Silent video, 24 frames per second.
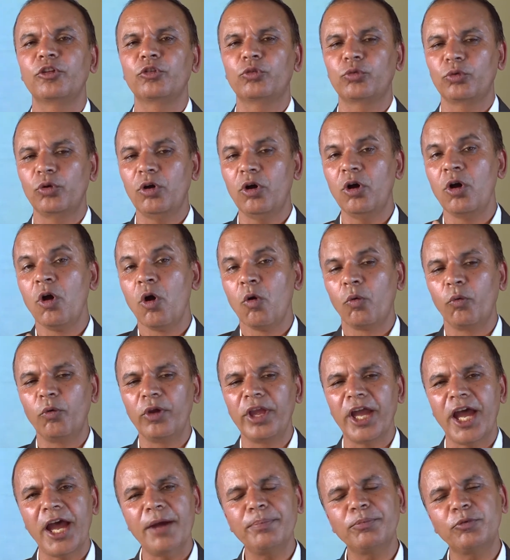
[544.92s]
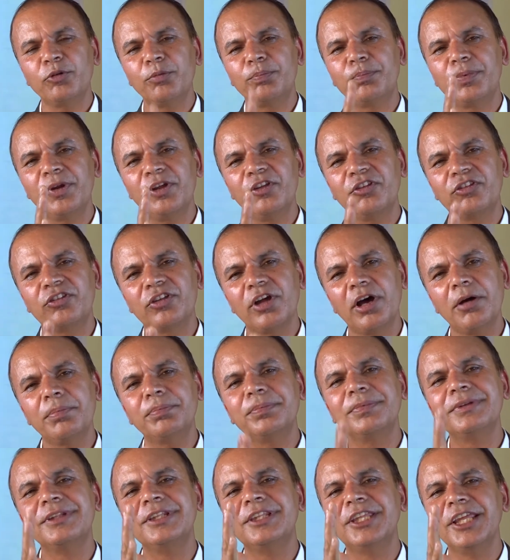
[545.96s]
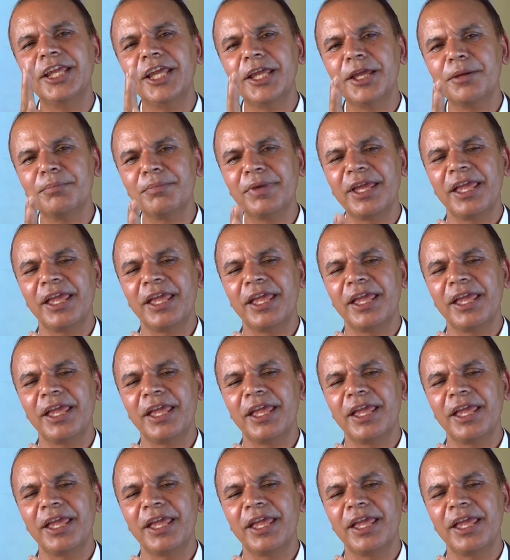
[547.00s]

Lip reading: So we have to preserve them